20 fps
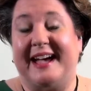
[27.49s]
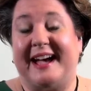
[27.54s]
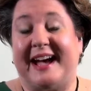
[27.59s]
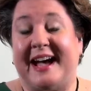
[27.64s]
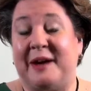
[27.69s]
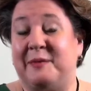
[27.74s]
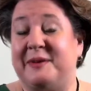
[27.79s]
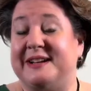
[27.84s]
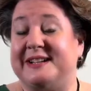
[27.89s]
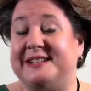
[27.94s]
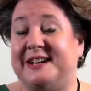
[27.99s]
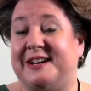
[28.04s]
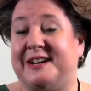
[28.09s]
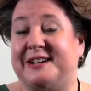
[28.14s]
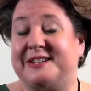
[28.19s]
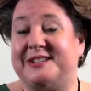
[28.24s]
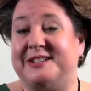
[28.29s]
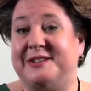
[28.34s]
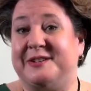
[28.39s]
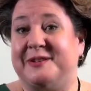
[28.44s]
I want to
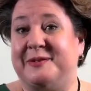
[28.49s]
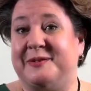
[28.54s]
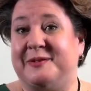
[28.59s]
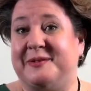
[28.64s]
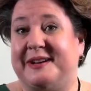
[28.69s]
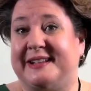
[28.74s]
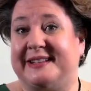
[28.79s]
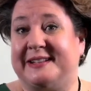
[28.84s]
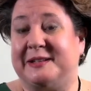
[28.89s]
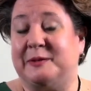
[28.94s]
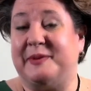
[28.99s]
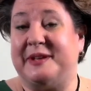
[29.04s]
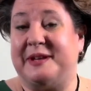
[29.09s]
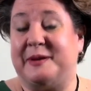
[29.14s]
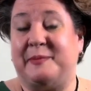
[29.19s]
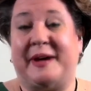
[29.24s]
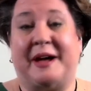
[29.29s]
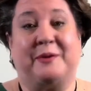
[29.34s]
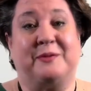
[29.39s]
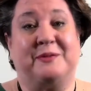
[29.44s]
talk to you a little bit
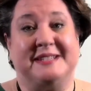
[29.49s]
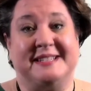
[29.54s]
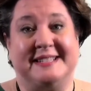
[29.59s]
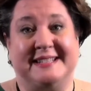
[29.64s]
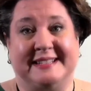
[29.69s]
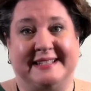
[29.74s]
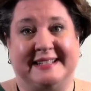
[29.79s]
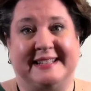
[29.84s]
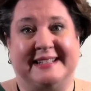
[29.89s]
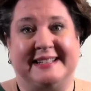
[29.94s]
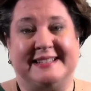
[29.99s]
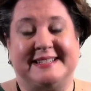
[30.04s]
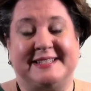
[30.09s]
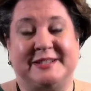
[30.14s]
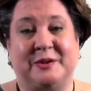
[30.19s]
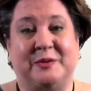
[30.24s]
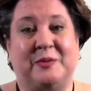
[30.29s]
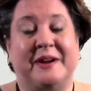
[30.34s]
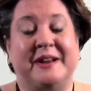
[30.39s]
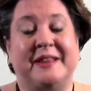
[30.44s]
about resilience.
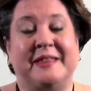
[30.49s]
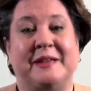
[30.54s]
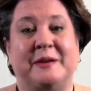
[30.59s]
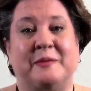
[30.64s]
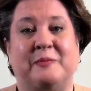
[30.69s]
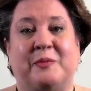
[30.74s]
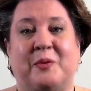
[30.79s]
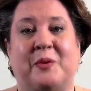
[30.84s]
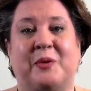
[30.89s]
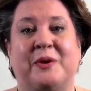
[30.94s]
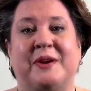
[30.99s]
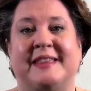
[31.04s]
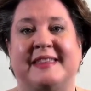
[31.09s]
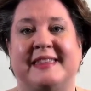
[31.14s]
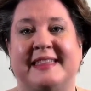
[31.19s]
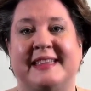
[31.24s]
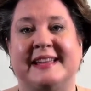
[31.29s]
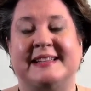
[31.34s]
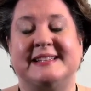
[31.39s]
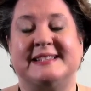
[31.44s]
So one of the important
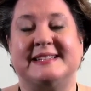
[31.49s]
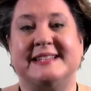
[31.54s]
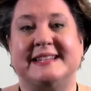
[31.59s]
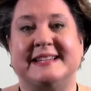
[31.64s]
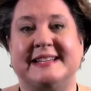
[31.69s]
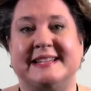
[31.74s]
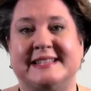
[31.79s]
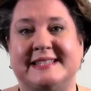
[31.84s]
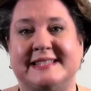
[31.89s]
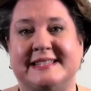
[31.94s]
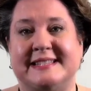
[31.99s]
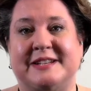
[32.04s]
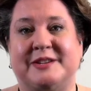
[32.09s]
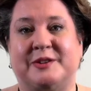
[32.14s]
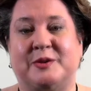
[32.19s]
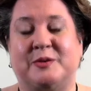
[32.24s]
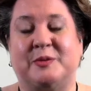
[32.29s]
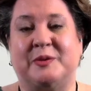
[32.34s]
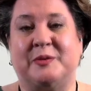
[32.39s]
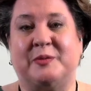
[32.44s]
things to
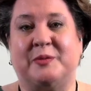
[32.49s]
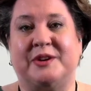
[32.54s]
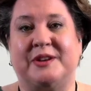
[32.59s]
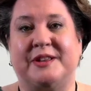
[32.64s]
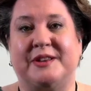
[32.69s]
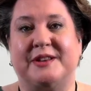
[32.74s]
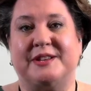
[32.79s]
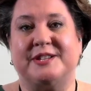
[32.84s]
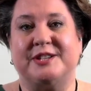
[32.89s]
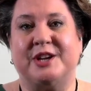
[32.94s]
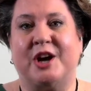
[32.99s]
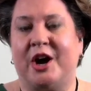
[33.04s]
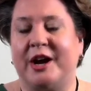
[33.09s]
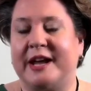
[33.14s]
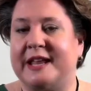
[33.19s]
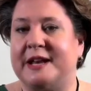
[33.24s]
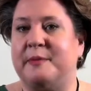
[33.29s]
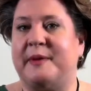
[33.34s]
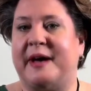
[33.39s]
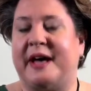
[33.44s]
consider when we're
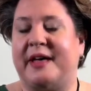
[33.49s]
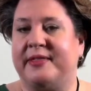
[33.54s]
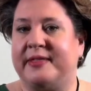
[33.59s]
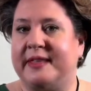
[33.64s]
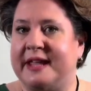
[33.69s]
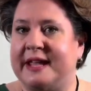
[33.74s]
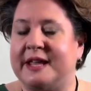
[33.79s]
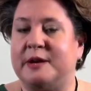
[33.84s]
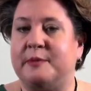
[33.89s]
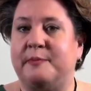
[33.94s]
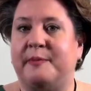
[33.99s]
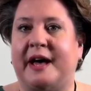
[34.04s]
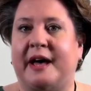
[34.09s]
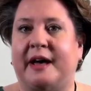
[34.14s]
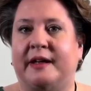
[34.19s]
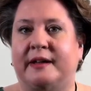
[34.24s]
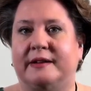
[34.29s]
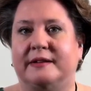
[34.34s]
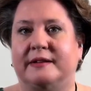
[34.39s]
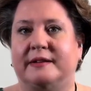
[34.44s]
thinking
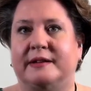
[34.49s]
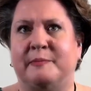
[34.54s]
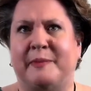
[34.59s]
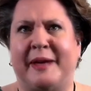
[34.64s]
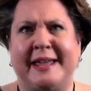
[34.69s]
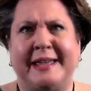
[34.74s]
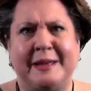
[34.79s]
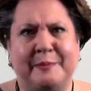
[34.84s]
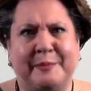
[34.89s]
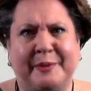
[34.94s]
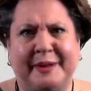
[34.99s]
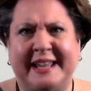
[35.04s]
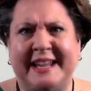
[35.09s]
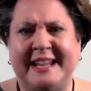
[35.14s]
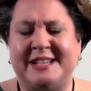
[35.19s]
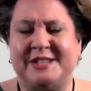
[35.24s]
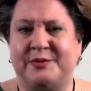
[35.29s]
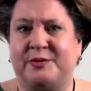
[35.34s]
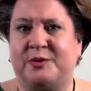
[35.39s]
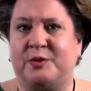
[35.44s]
about making
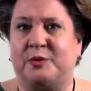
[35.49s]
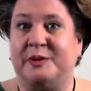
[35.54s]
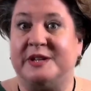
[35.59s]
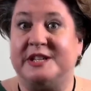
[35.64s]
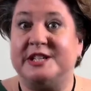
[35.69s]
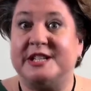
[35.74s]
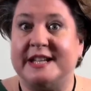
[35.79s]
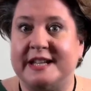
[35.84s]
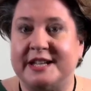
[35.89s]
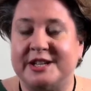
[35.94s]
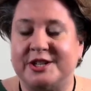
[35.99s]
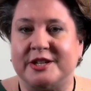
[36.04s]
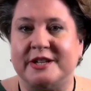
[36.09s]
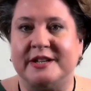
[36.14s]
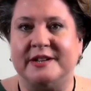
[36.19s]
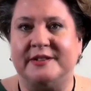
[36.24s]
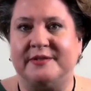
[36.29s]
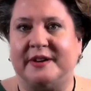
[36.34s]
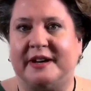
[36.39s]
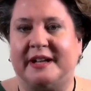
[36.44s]
plans for
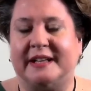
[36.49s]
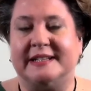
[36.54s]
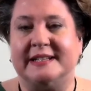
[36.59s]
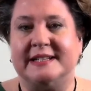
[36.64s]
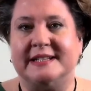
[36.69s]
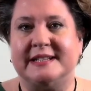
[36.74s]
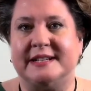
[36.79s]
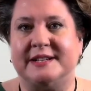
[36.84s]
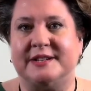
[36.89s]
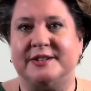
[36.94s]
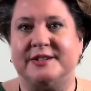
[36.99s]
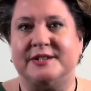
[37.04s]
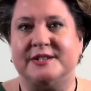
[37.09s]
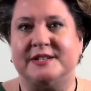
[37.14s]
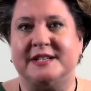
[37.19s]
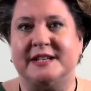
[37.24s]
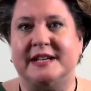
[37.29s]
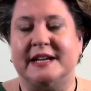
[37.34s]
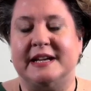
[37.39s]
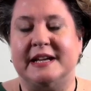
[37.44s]
retention of
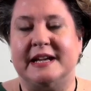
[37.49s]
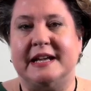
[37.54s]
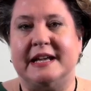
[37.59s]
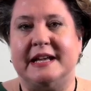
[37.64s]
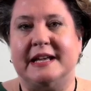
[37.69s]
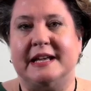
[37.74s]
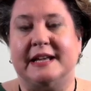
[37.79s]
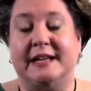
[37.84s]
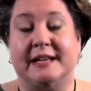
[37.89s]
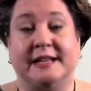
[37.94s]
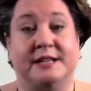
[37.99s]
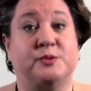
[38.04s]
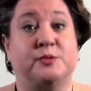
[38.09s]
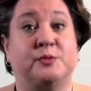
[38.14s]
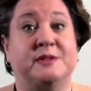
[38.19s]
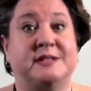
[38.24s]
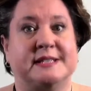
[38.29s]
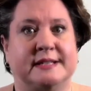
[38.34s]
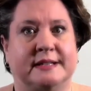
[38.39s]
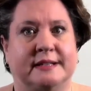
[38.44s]
volunteers is
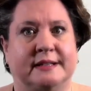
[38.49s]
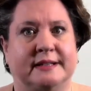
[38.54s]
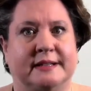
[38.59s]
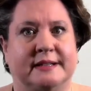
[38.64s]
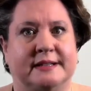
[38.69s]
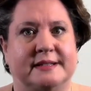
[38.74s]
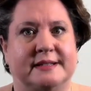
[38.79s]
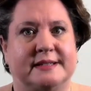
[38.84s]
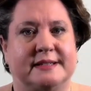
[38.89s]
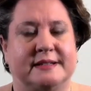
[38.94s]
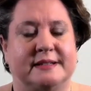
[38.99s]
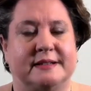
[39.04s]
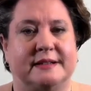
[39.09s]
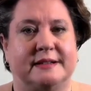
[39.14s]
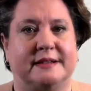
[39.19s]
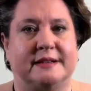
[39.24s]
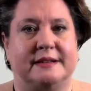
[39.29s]
resilience.